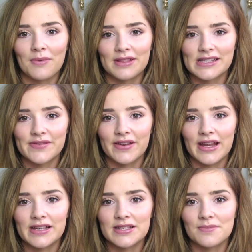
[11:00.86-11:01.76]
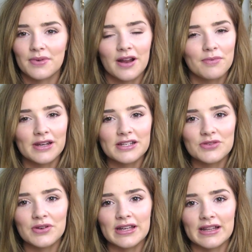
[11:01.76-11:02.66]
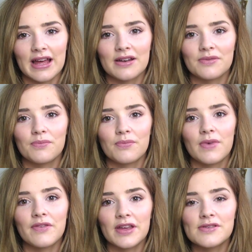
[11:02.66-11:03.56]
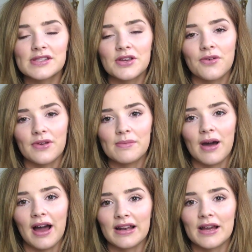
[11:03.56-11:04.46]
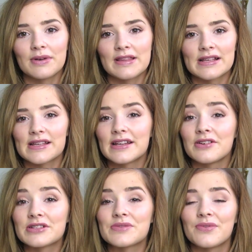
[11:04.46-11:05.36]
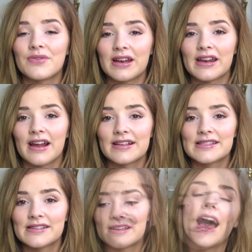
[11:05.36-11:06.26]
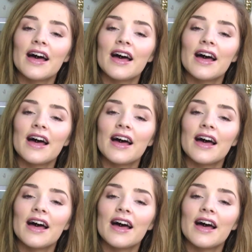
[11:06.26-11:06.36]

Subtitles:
matte with this foundation, but I've been enjoying that, and if I use a cream highlight with this it looks really nice.